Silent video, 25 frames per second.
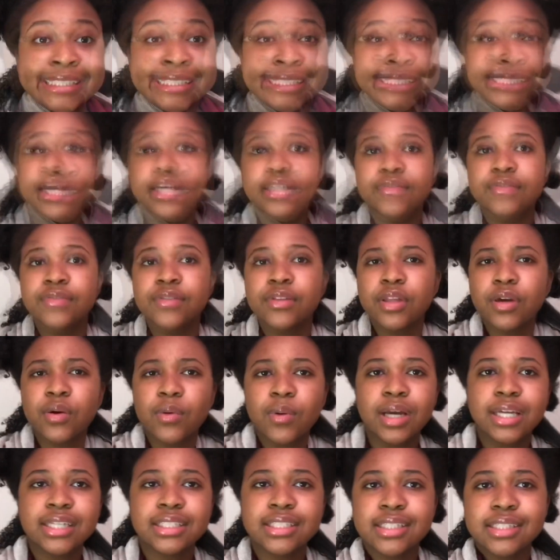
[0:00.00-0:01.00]
As for the
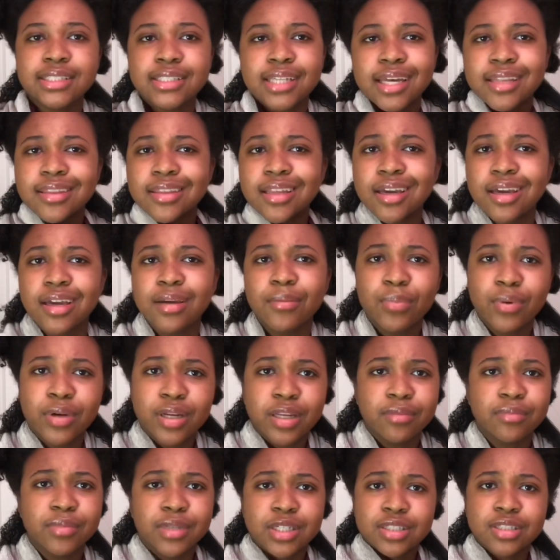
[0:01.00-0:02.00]
questions, I think I pretty
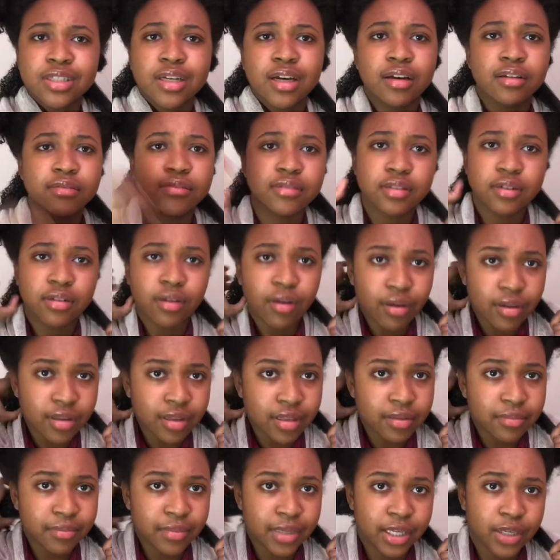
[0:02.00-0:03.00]
much covered all the
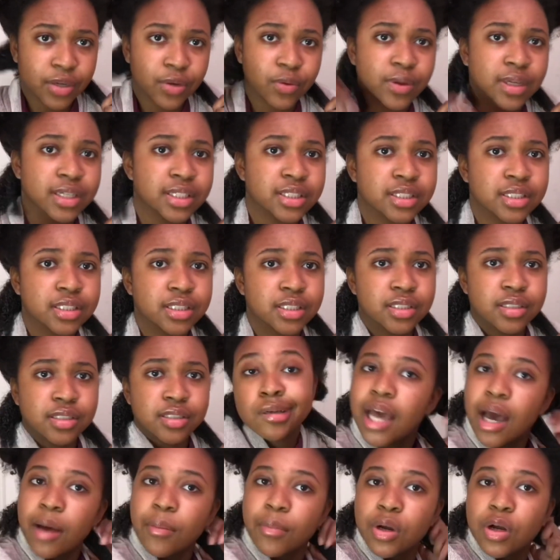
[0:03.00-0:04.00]
main questions.
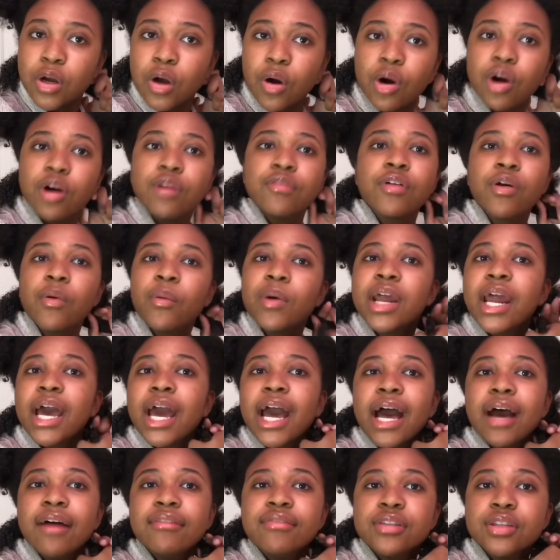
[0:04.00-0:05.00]
I'm gonna go over what I
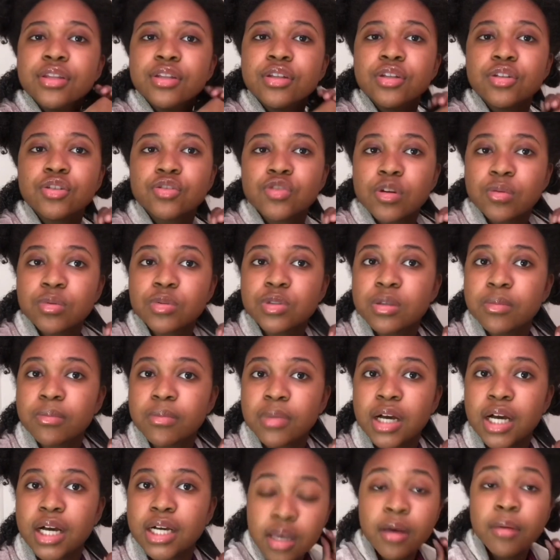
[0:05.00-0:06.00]
have in the description
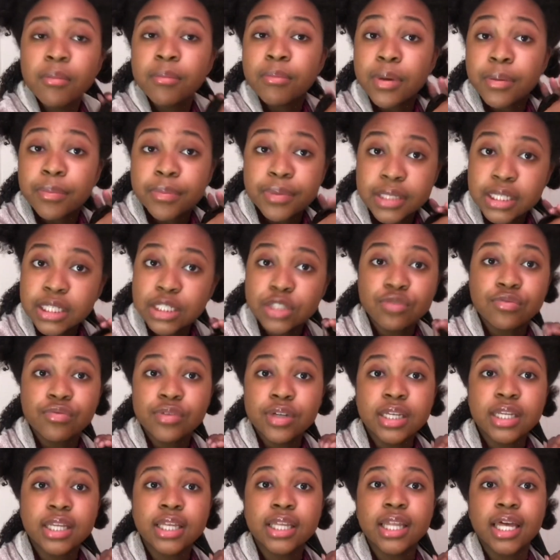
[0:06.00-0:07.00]
box, but please read
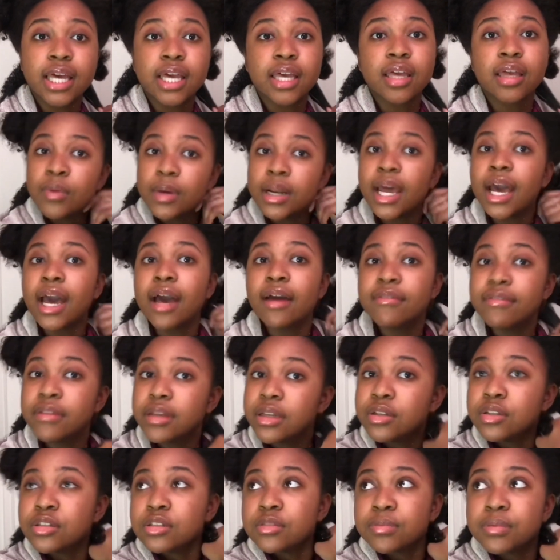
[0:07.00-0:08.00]
it. Like when I have
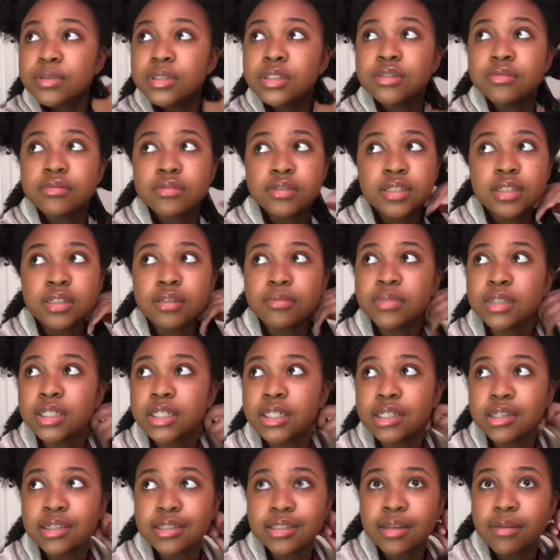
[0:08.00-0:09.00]
videos, please read it,
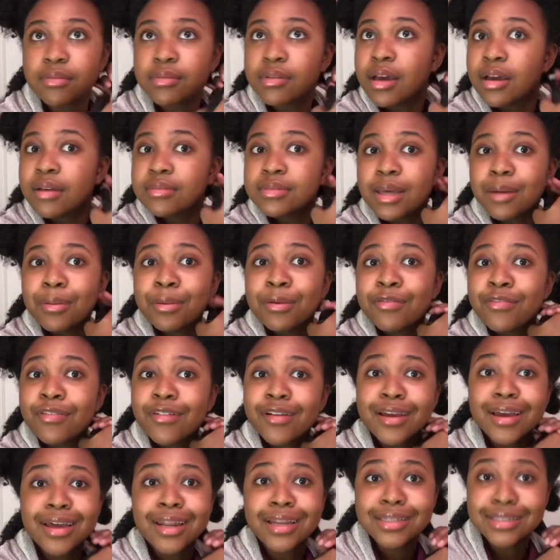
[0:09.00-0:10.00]
because sometimes I be
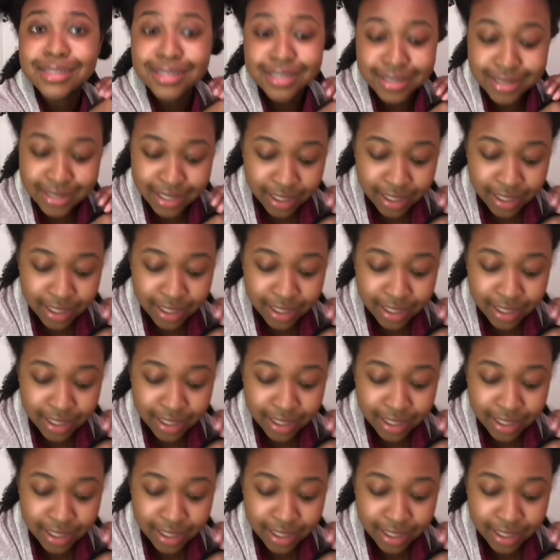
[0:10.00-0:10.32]
forgetting to say